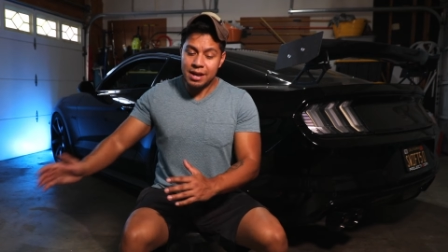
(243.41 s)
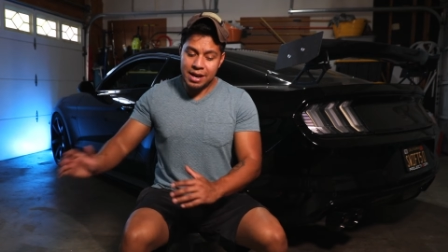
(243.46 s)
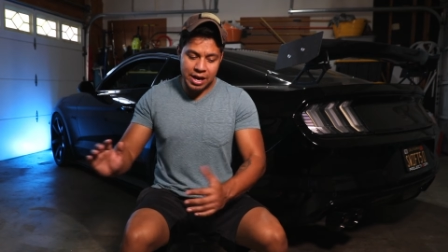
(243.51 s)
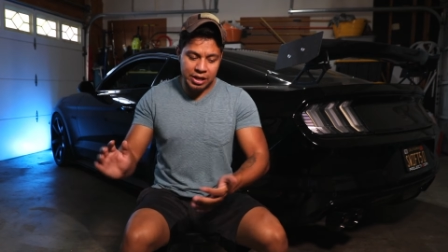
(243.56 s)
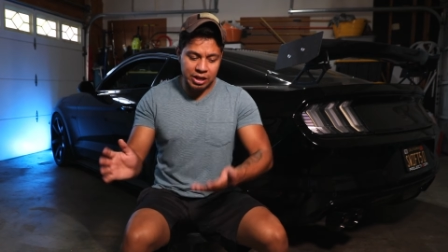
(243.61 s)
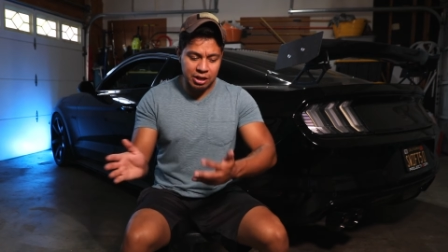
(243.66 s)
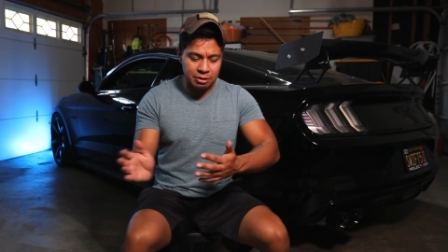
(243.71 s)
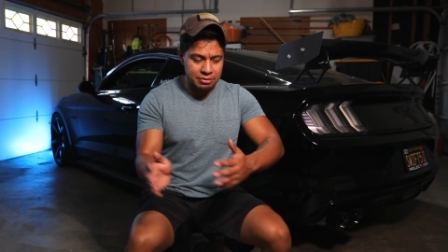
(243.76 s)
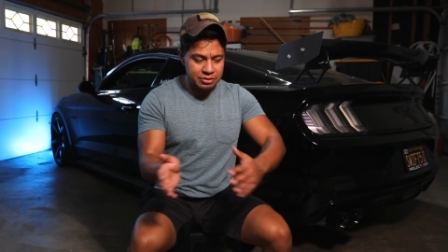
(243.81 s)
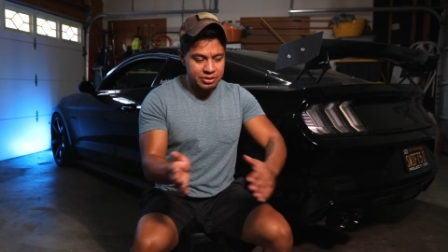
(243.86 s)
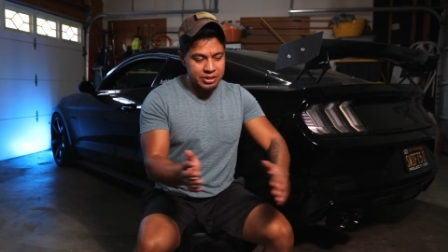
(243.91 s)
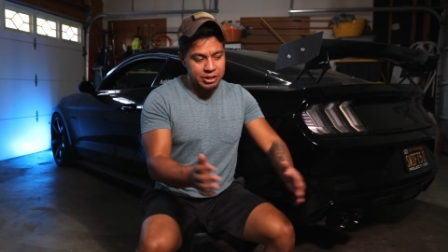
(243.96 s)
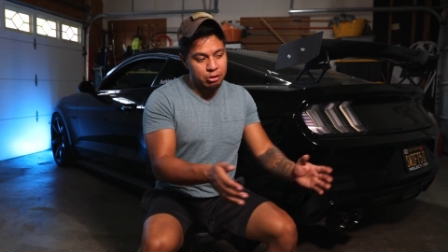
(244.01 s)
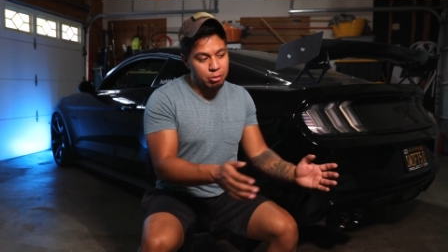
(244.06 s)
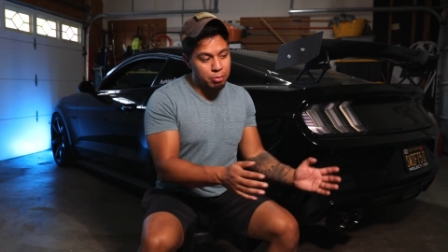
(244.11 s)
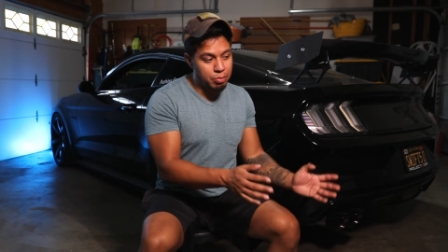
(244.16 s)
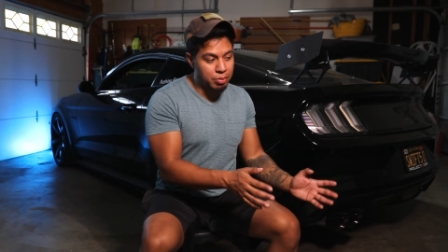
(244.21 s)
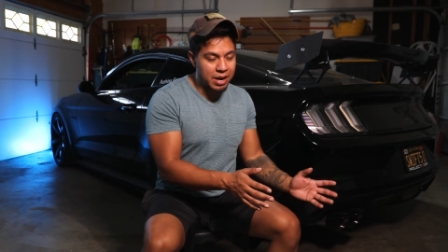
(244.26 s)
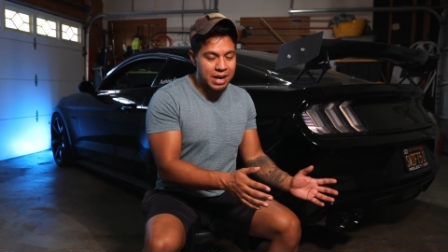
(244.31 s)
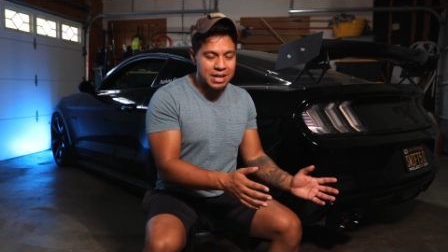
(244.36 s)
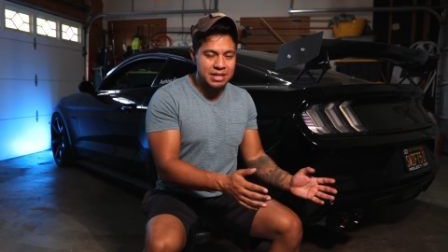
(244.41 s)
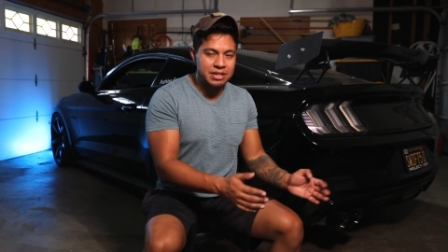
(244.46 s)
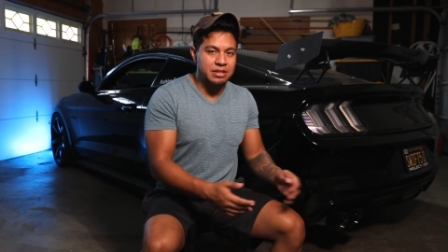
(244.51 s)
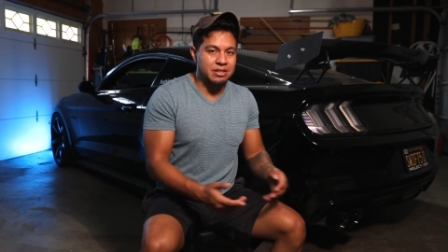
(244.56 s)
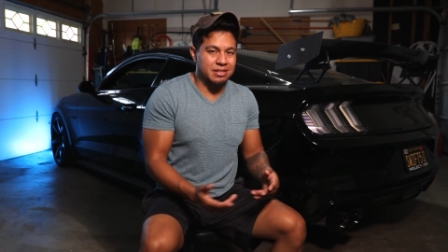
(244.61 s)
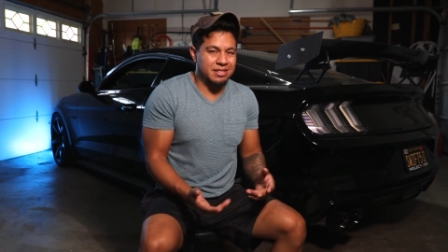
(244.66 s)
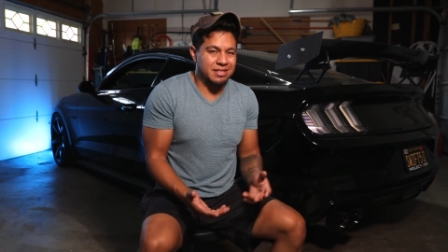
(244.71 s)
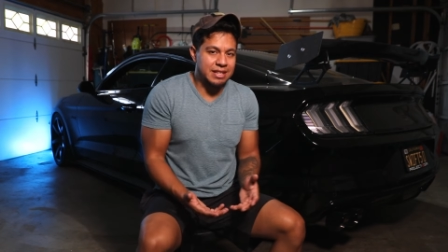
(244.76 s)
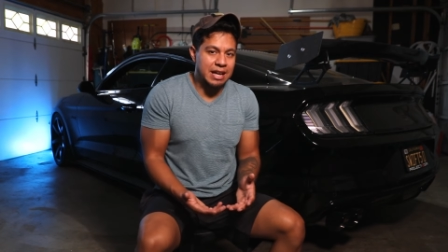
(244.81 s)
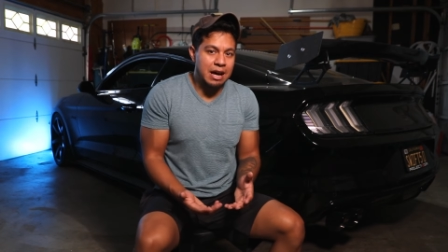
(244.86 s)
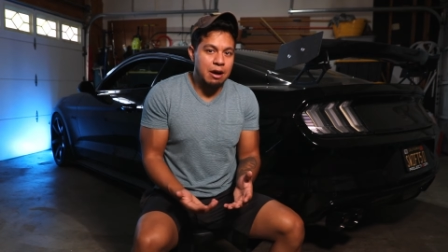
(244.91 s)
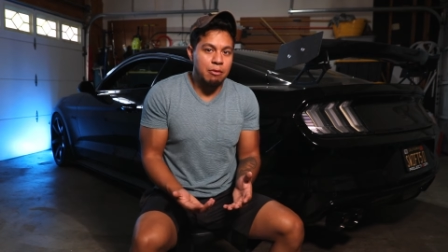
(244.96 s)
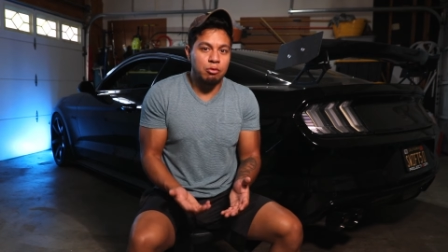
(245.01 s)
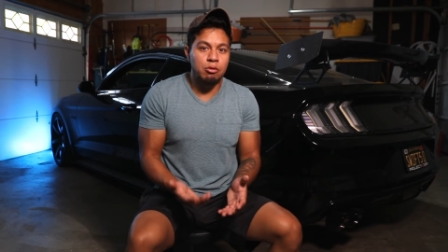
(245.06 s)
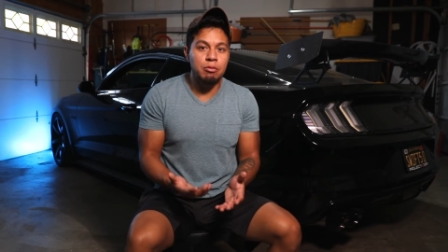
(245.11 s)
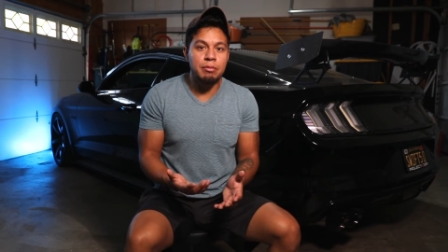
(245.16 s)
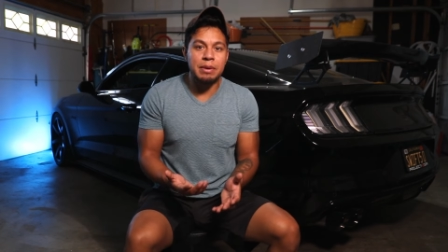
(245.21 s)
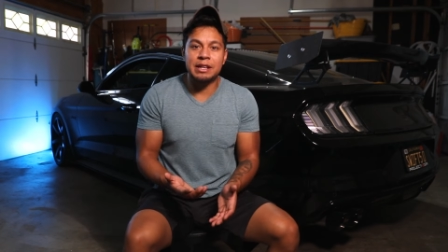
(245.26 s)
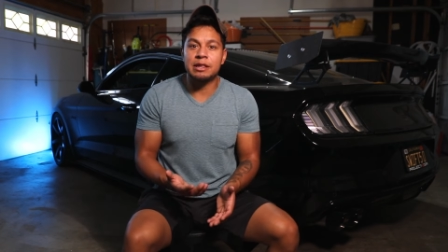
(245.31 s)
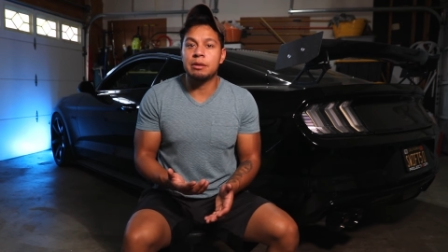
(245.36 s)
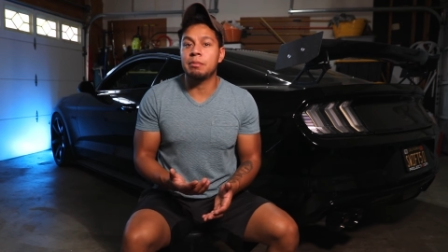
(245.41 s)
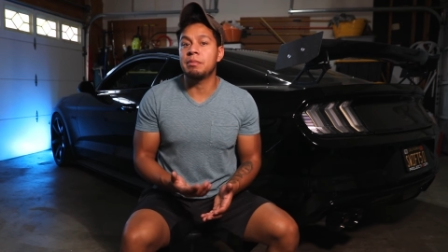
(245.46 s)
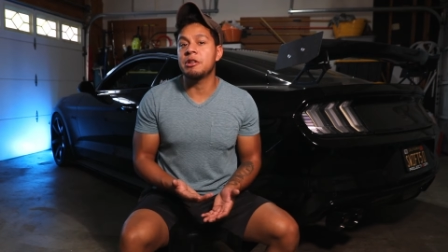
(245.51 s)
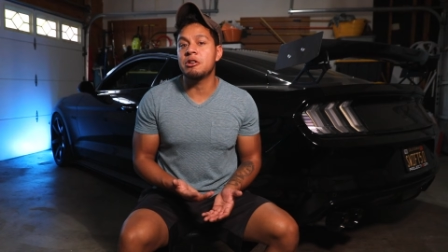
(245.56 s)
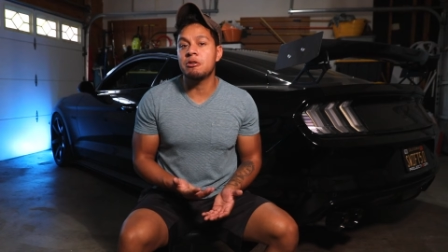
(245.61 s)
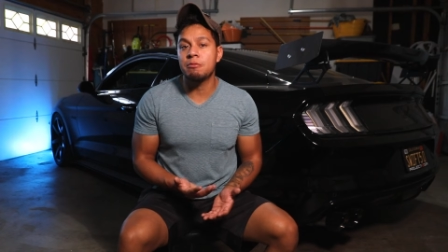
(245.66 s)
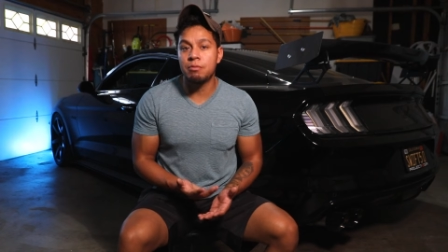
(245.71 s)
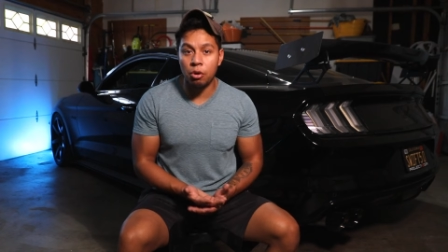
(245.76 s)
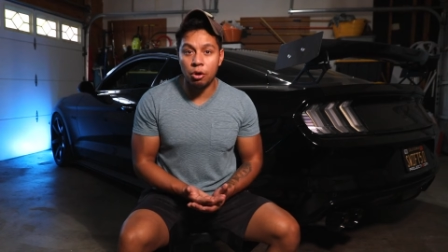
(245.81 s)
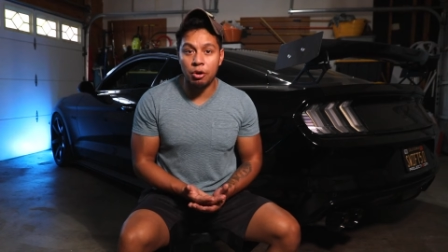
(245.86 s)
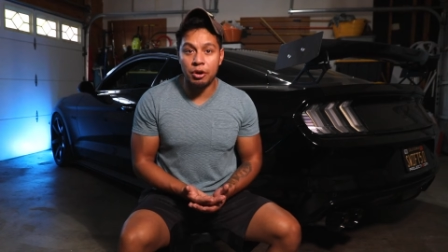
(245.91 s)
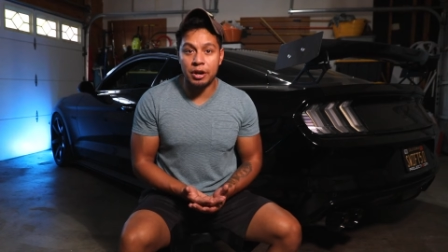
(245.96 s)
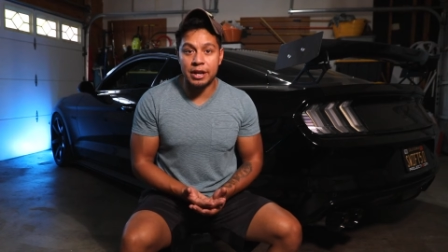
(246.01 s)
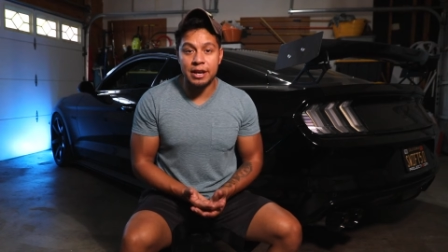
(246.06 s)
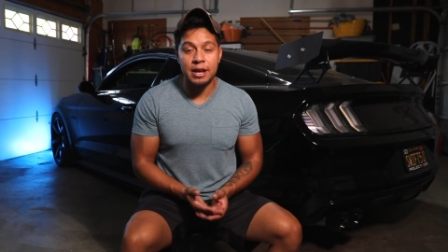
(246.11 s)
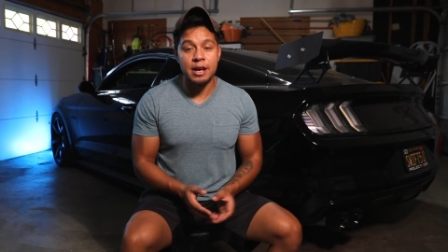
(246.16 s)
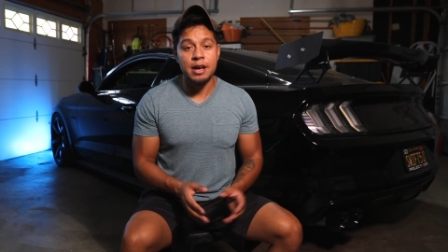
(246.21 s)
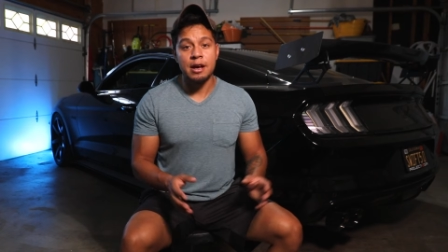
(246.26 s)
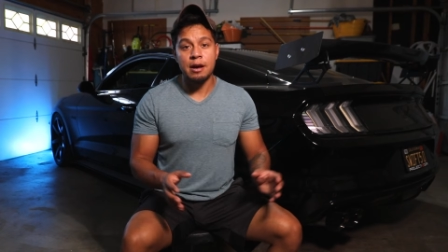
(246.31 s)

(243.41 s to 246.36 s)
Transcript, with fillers: and every single price because that will make the video boring.